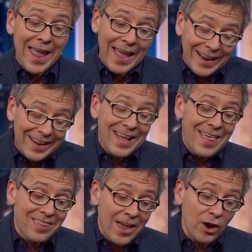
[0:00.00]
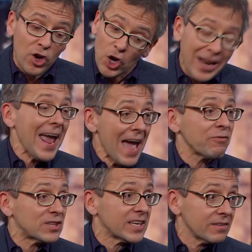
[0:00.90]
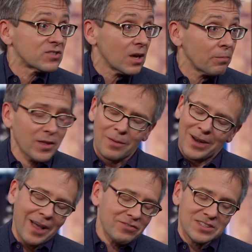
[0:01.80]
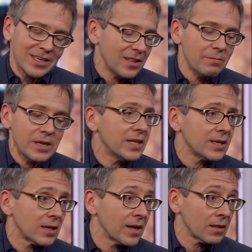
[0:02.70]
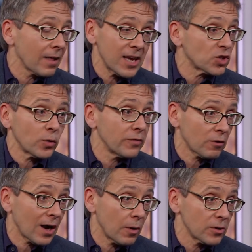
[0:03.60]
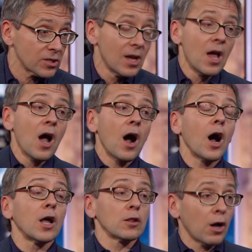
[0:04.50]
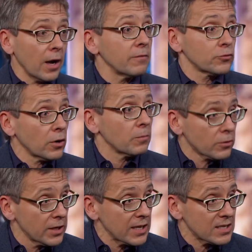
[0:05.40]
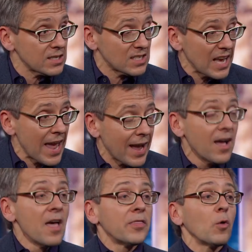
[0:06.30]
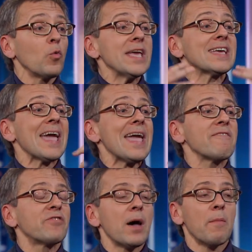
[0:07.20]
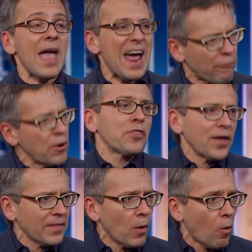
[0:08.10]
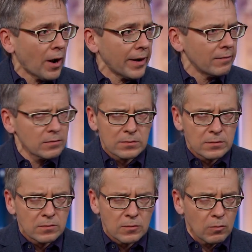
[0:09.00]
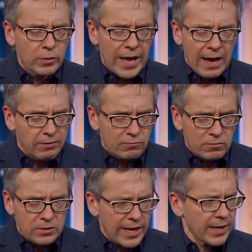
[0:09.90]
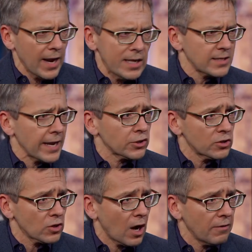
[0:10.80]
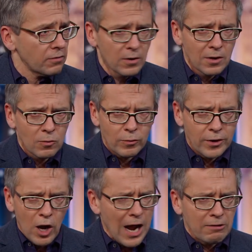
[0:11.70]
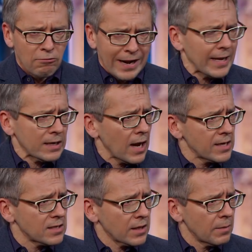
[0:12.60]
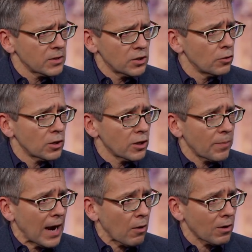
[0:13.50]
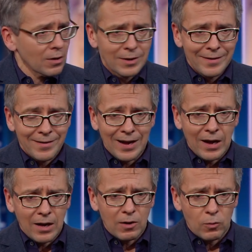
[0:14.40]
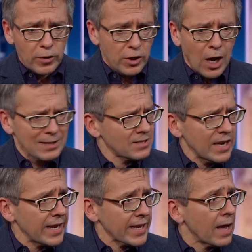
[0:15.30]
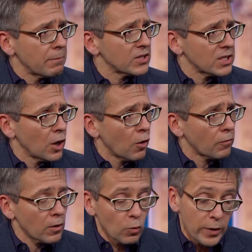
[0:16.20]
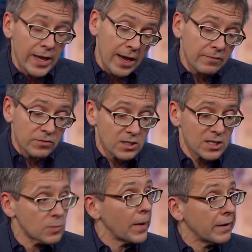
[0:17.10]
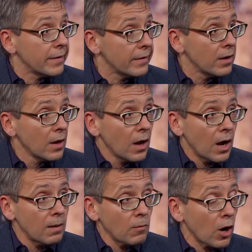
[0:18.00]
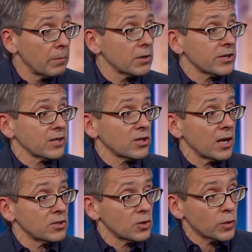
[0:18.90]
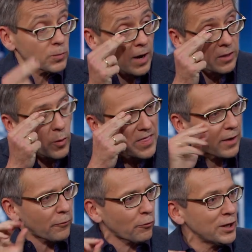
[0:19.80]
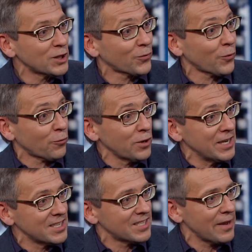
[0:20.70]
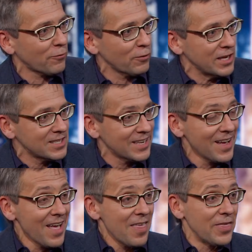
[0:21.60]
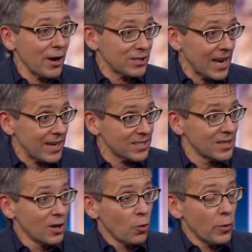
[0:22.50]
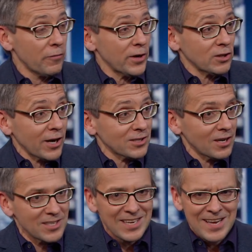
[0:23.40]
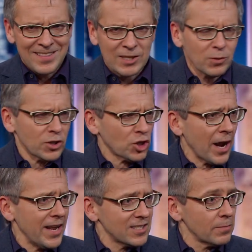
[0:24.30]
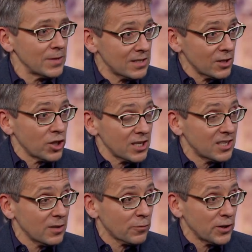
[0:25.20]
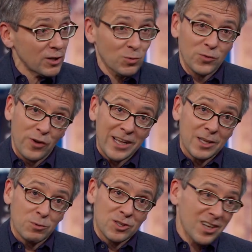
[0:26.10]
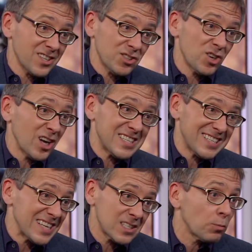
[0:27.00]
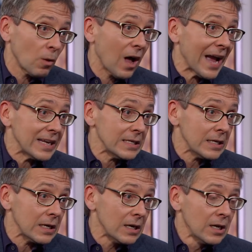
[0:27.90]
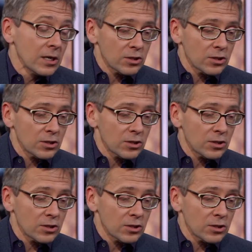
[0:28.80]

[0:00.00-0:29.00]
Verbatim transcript: And they're gonna have to give something. I mean, I've seen in the media in the last 24 hours a lot of Trump critics saying that we gave them everything they wanted. Well, we haven't taken any sanctions off. We're not recognizing them as a nuclear power. We're not sending an embassy over. We have suspended our military exercises, which, by the way, that freeze for freeze, they freeze their tests. We freeze our exercises. That's what the Chinese have been suggesting for years, which frankly was not such a nonsensible idea.